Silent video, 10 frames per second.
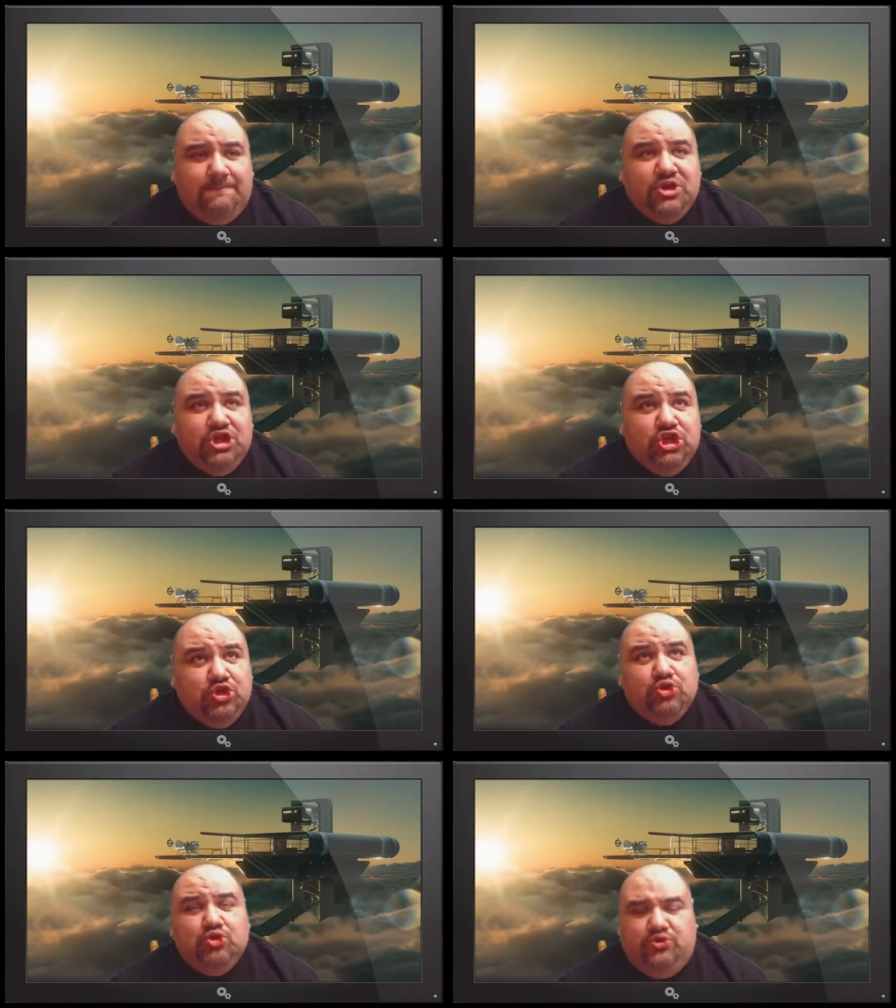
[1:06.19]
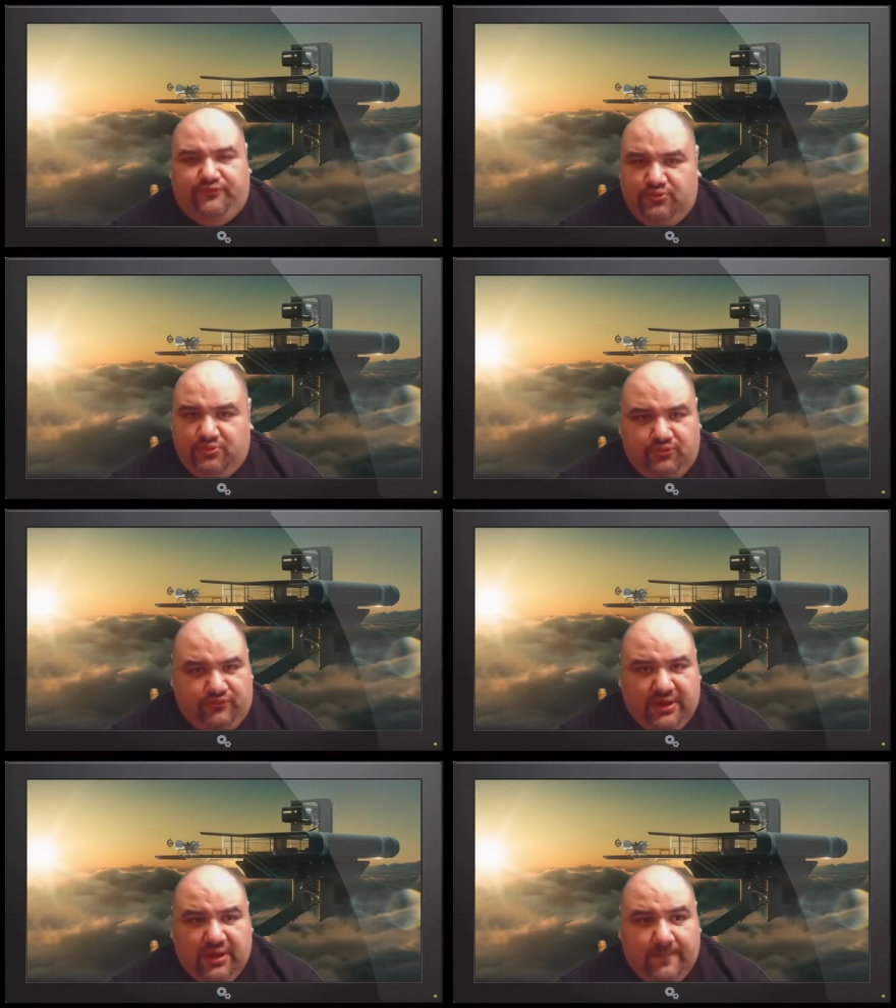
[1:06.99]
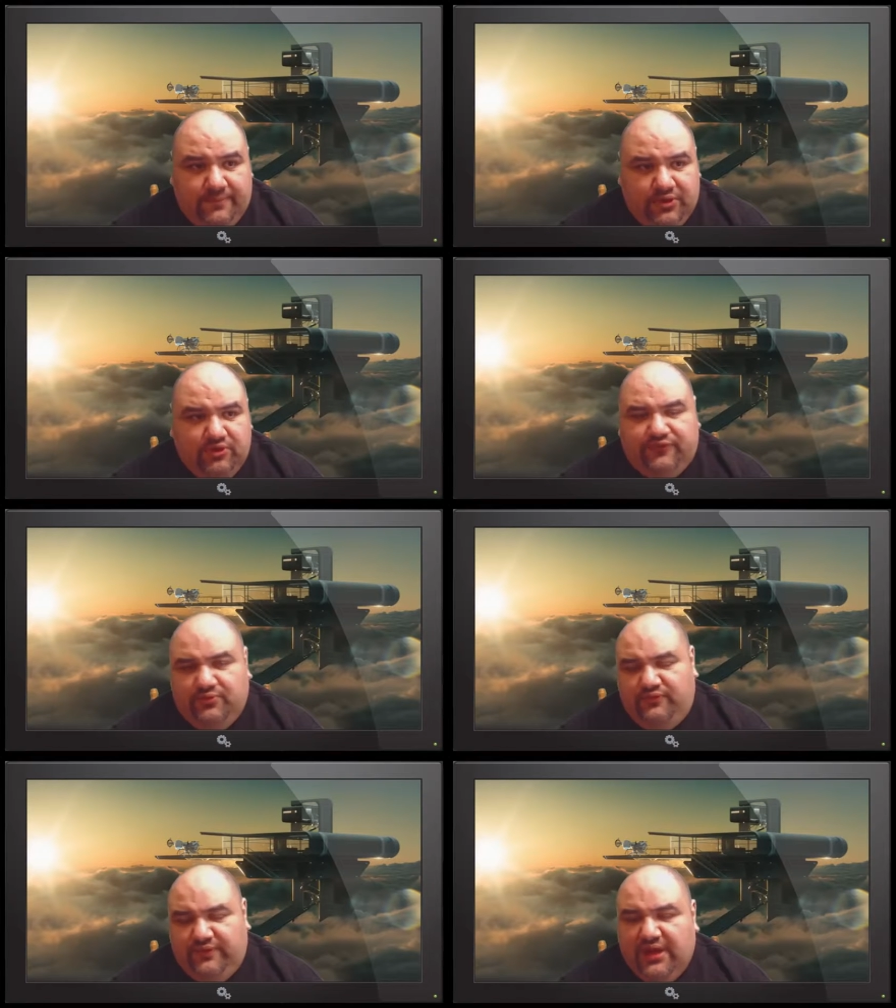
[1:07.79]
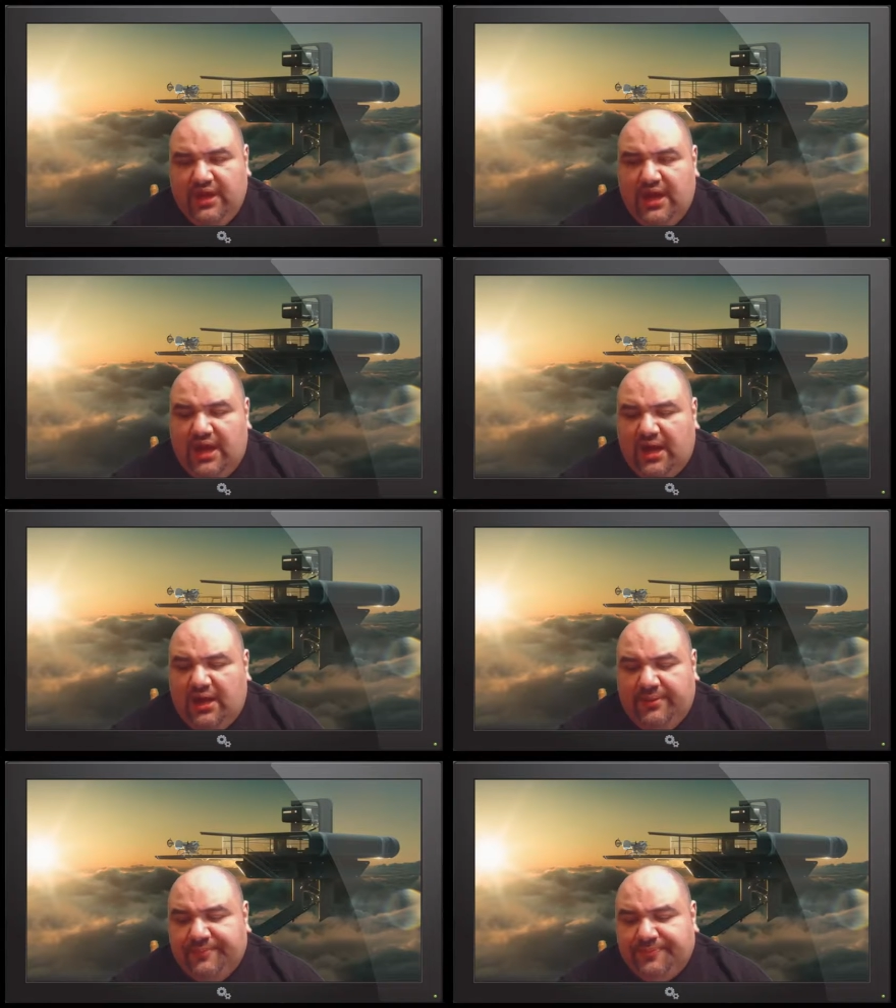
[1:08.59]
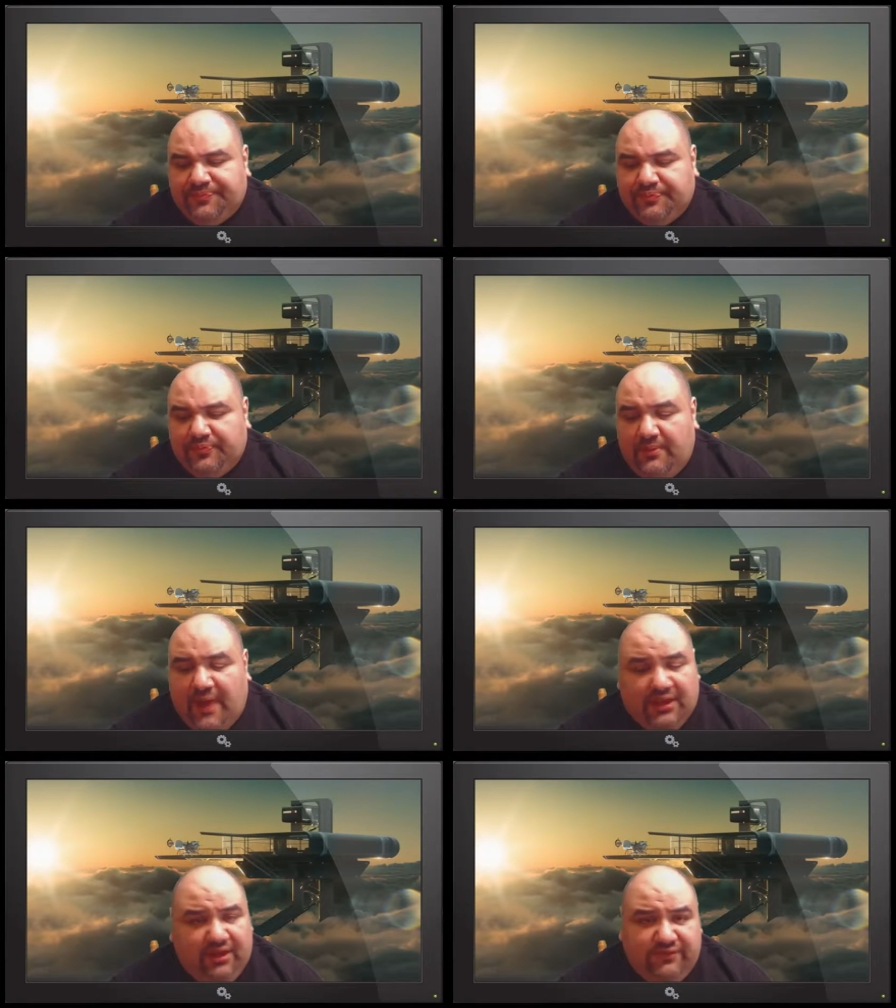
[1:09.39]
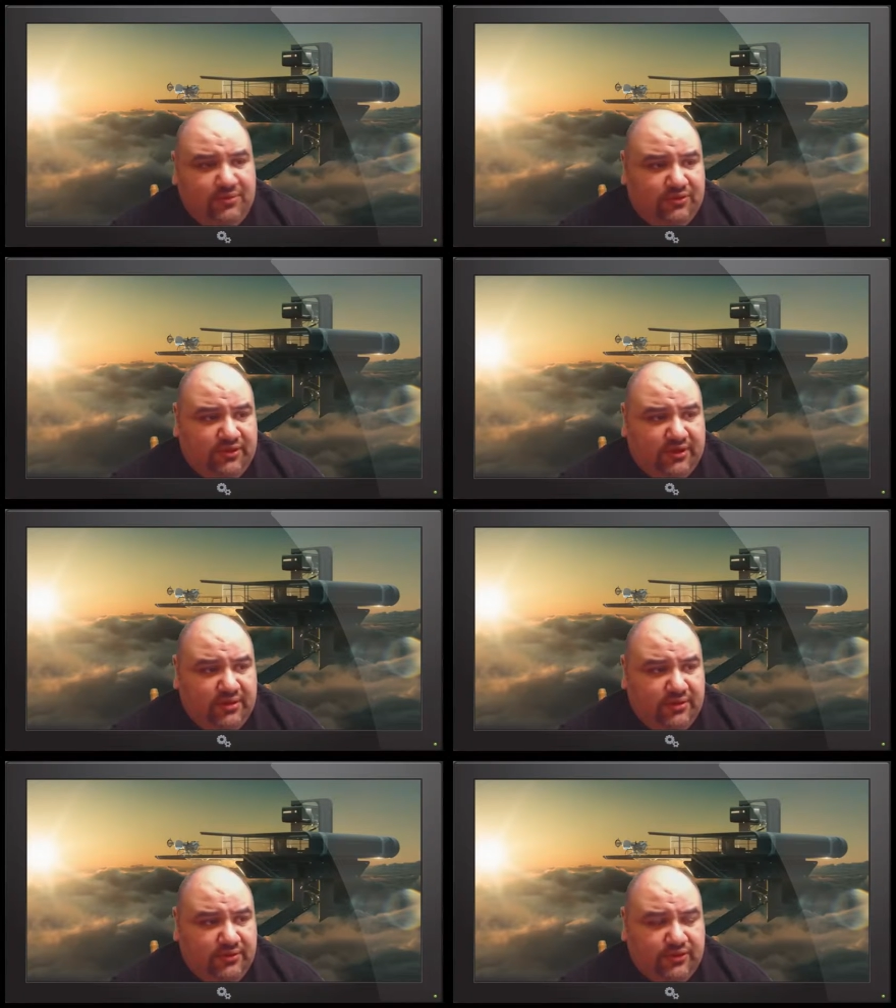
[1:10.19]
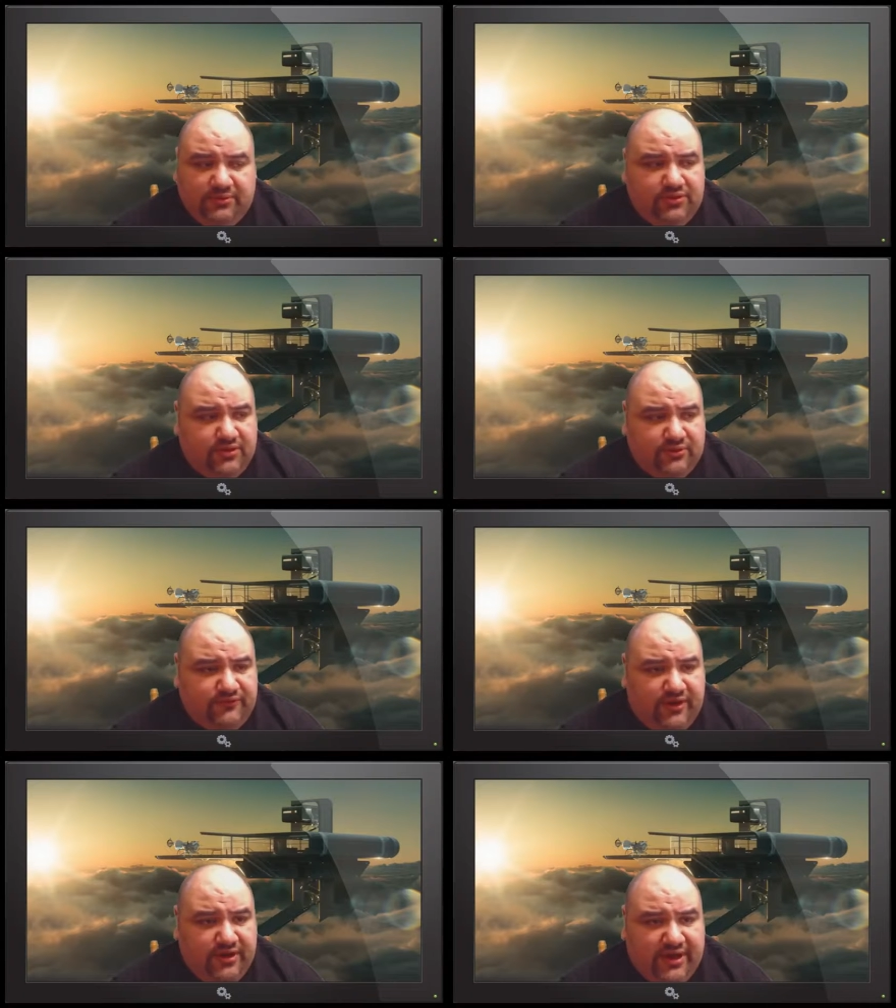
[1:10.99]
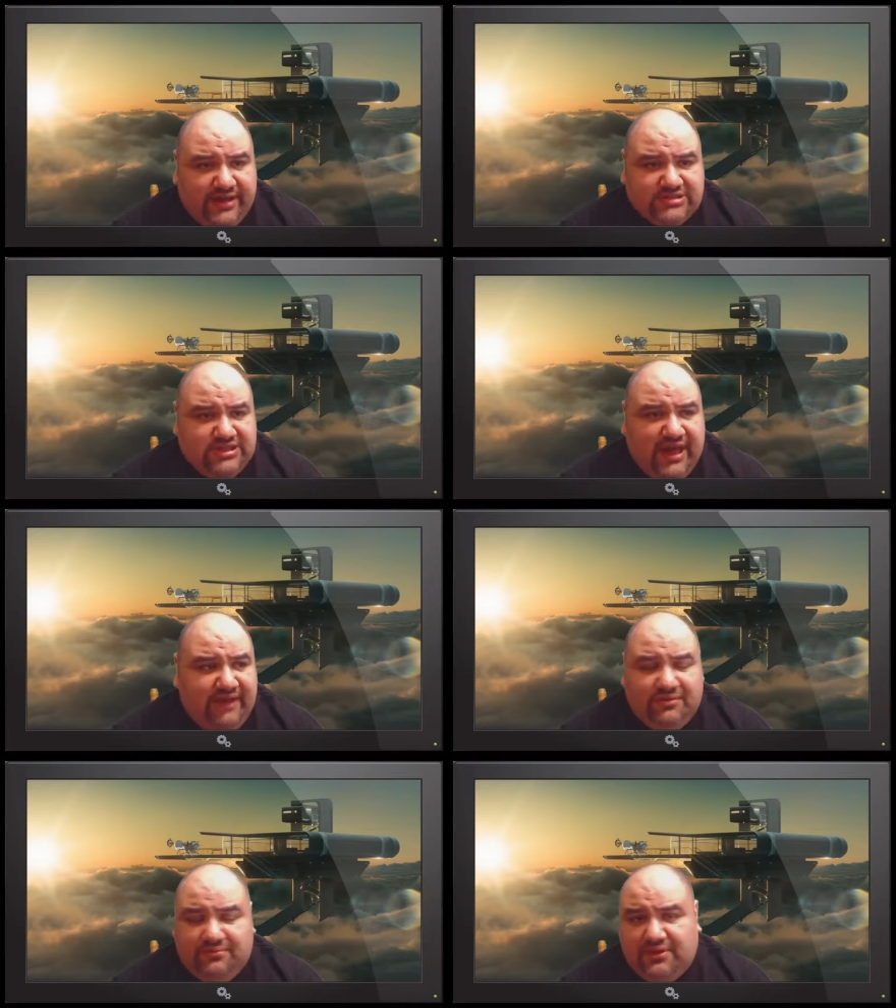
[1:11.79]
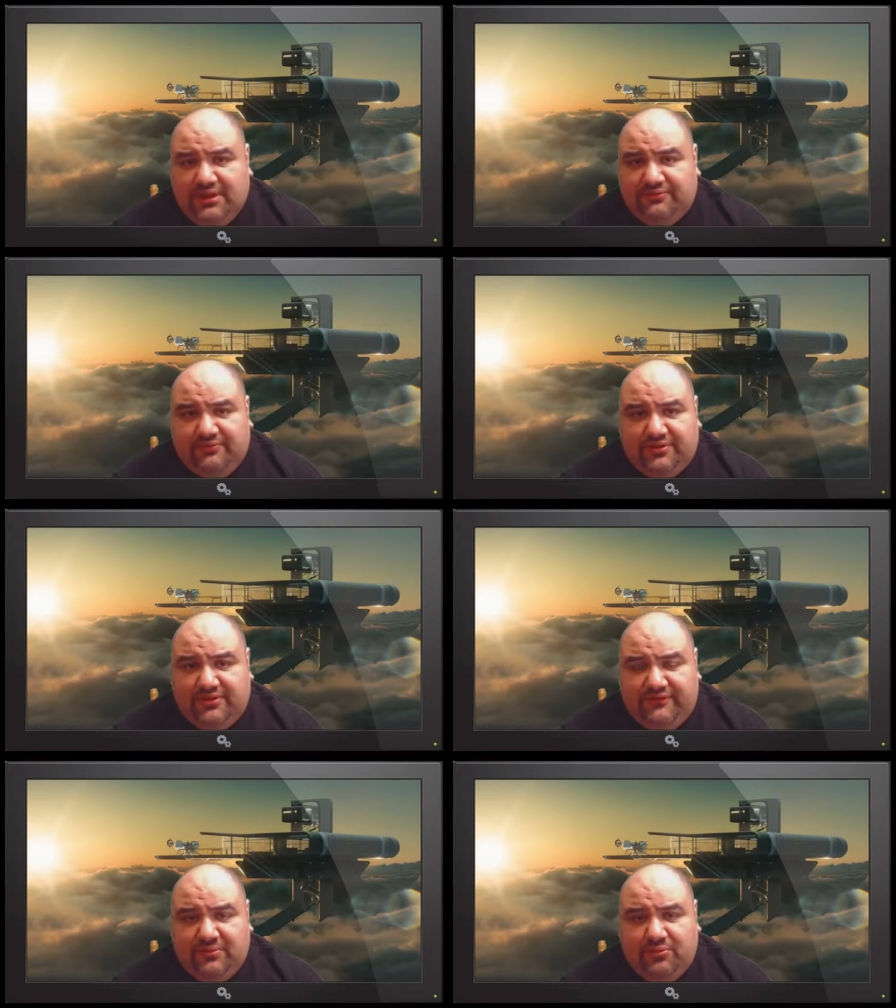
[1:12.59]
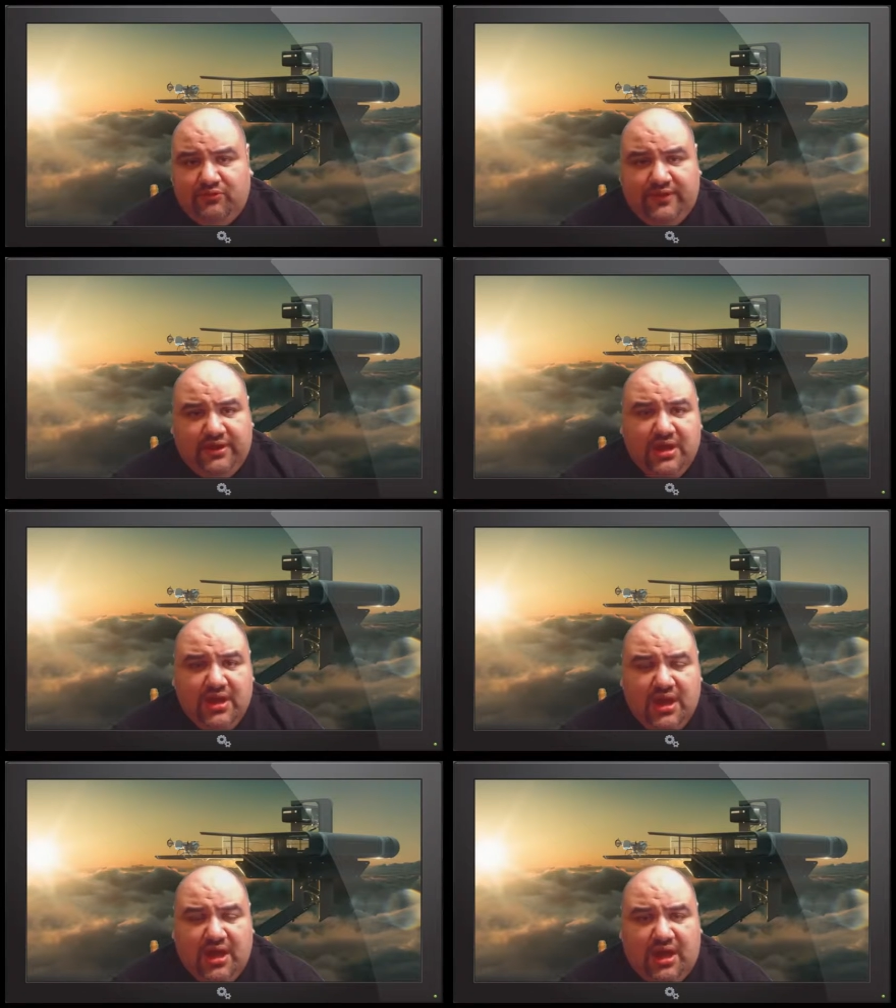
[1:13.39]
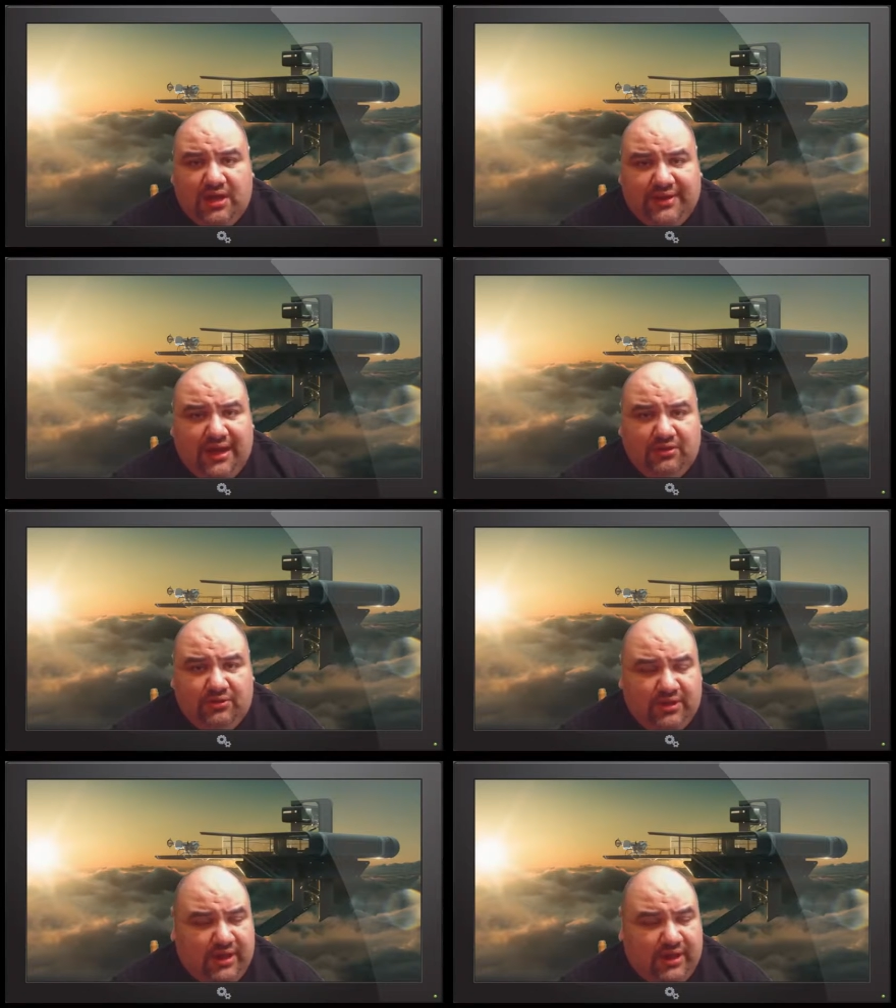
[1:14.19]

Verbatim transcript: Beautiful movie. Beautiful movie. Um, I love the music. Thought the music was very good. I actually have some clips from the, from the movie uh, downloaded.